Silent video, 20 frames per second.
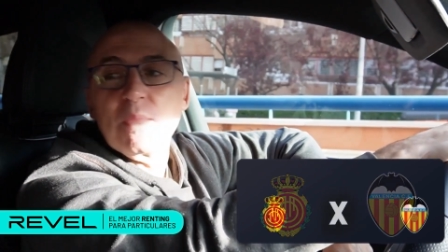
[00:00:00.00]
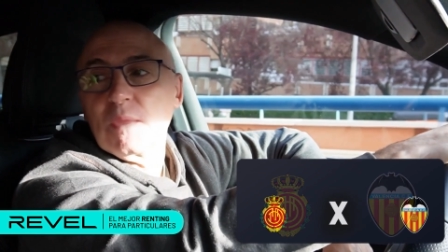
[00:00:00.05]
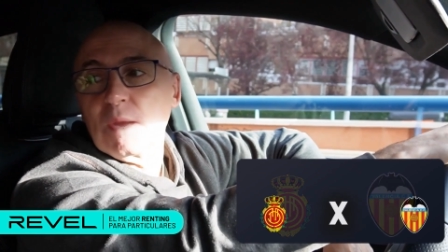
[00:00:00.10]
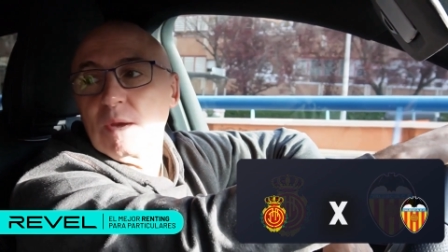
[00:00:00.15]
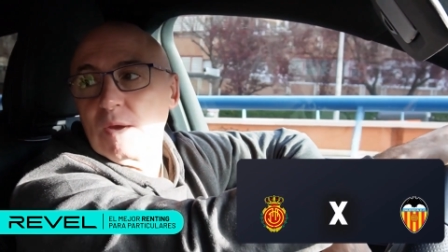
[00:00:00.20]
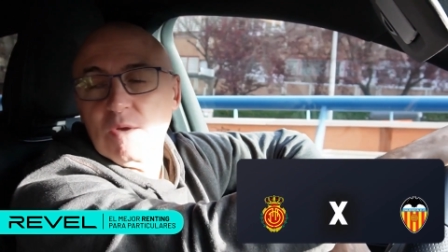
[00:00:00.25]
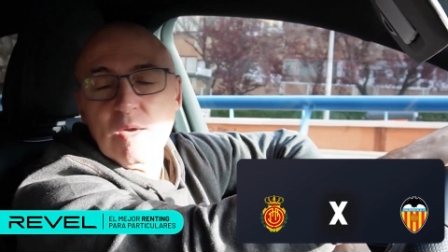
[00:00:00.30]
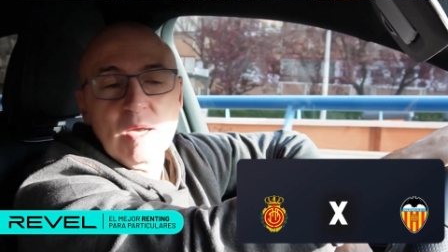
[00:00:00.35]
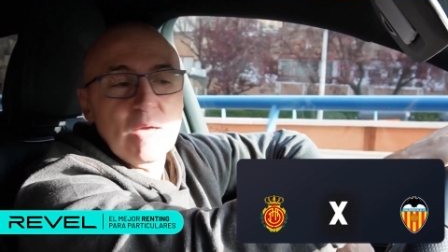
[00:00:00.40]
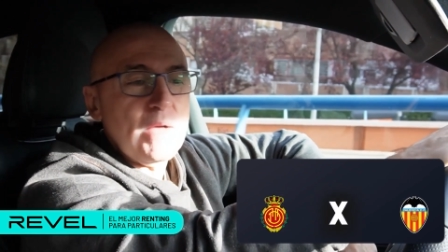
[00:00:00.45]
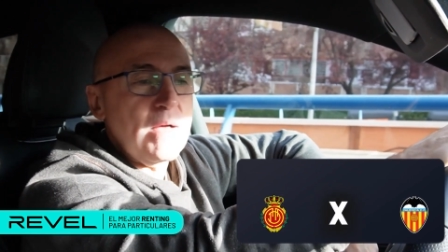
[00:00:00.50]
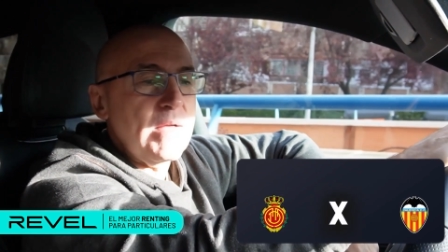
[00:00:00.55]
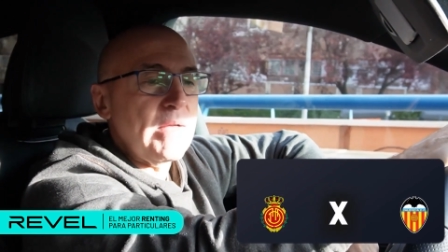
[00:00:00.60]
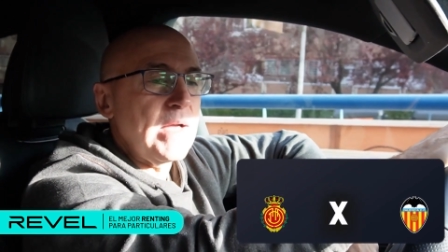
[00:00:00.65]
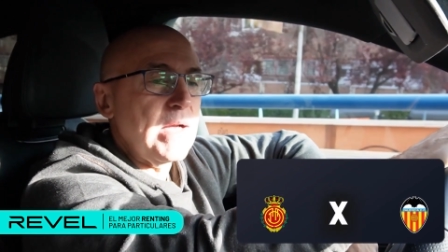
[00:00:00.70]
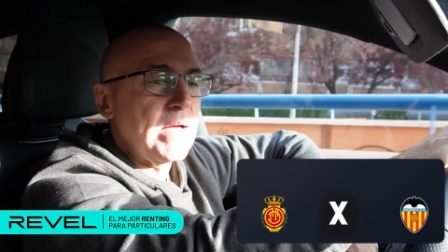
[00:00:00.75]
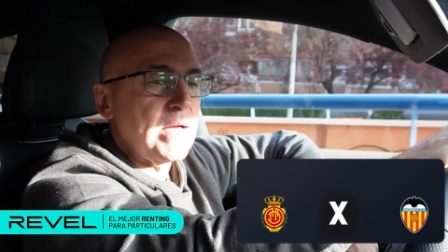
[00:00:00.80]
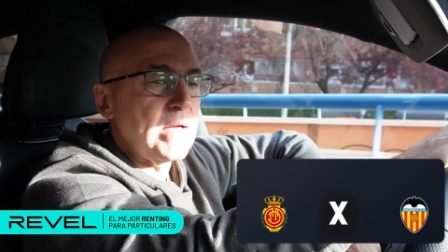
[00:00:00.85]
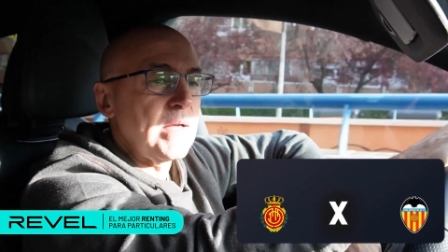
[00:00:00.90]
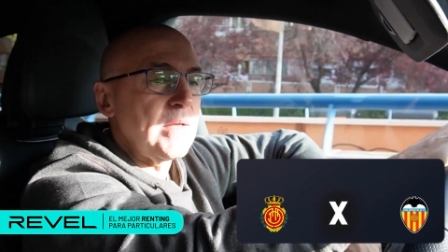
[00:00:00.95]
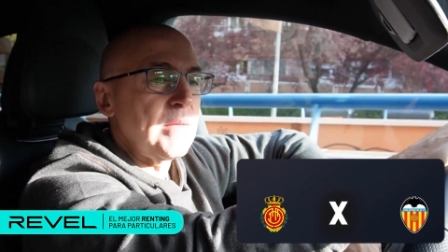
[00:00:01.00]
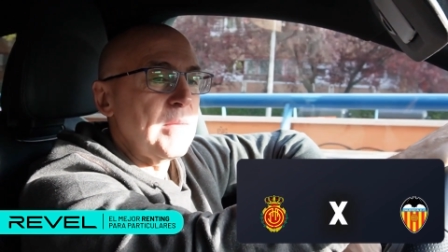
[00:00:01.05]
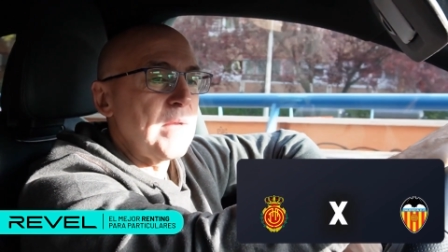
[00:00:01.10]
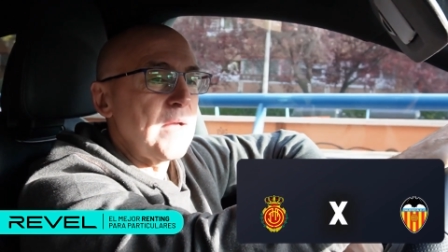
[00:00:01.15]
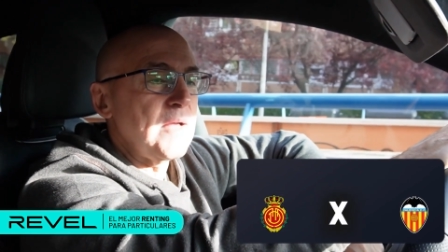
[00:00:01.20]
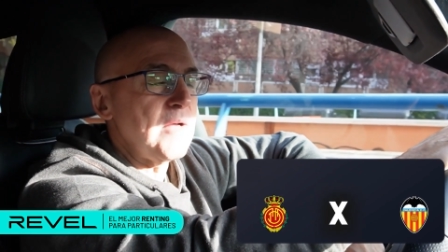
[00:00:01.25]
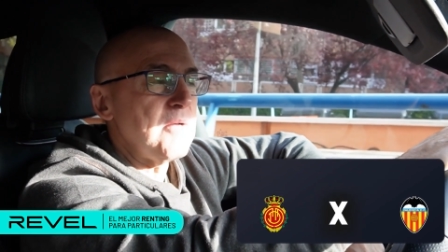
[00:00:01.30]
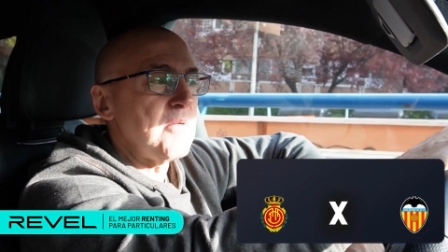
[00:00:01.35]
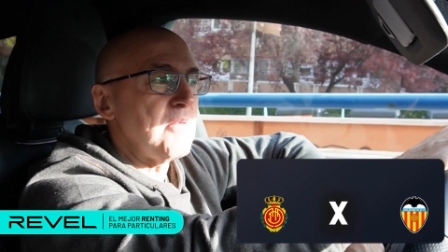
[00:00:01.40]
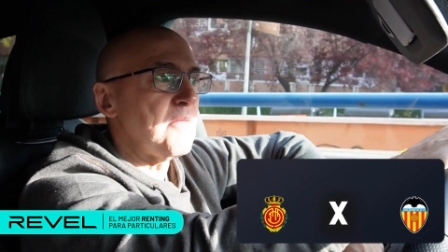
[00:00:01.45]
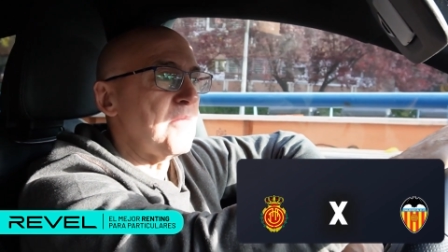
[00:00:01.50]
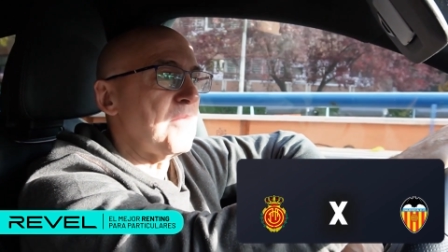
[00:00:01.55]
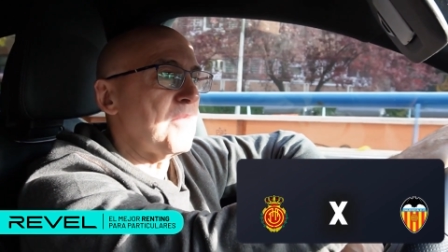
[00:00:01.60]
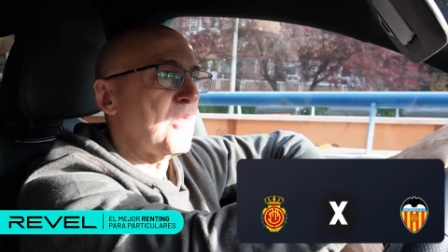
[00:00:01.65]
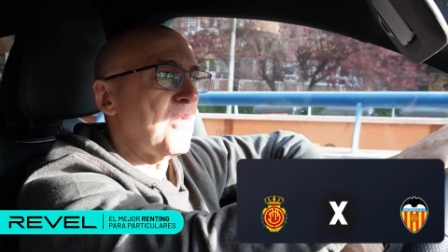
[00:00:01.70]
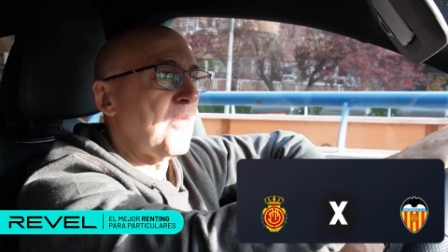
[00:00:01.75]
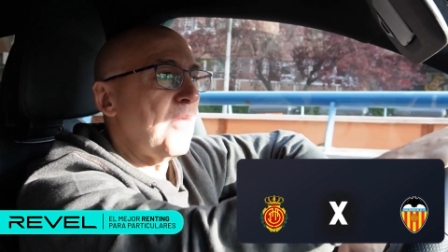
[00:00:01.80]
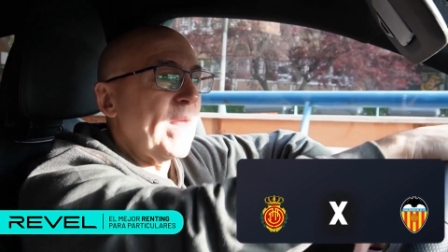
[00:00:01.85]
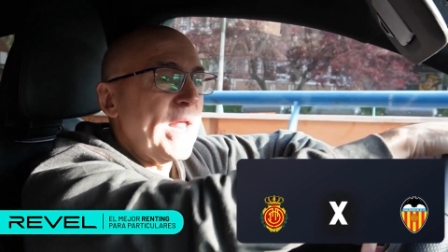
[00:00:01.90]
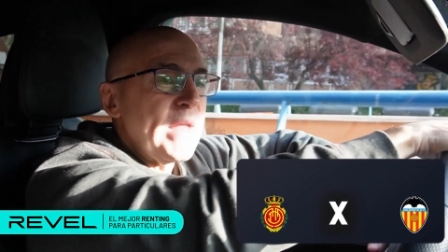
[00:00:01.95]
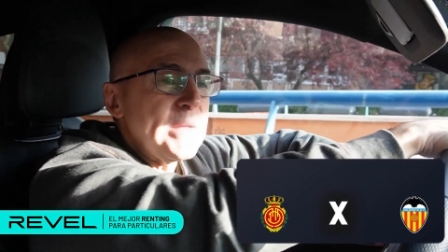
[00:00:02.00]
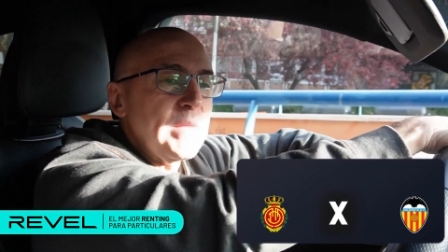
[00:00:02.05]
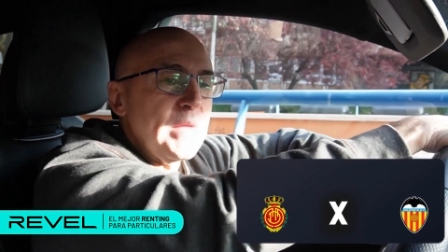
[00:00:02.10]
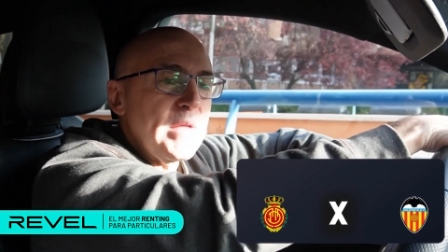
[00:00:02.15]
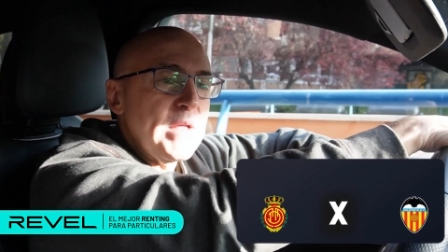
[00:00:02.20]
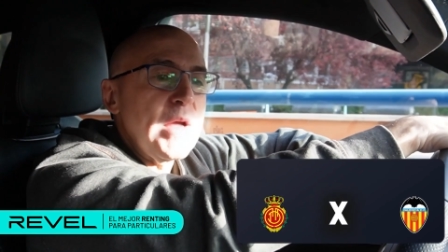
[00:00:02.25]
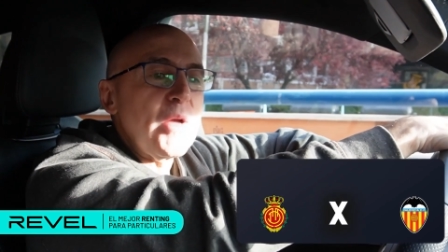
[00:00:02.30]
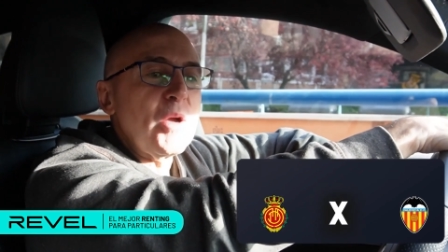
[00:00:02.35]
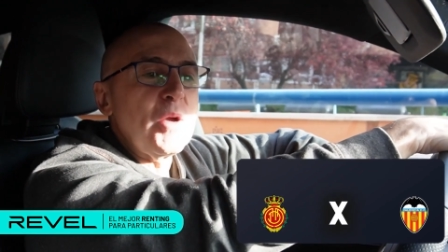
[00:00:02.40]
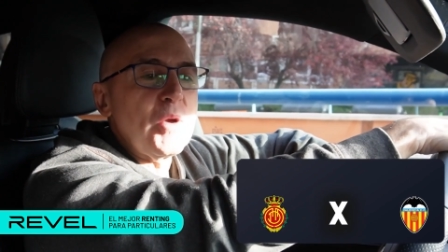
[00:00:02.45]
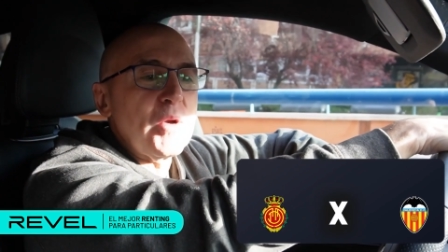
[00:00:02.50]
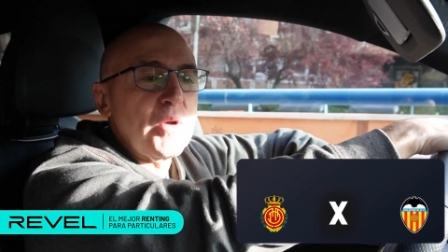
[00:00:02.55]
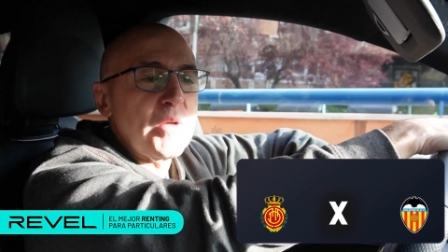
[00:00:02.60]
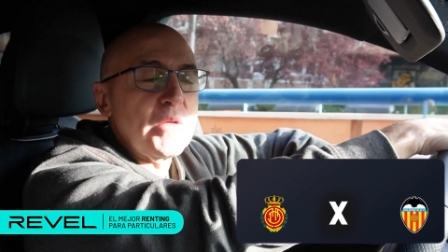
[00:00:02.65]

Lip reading: I'll give Mallorca 45%,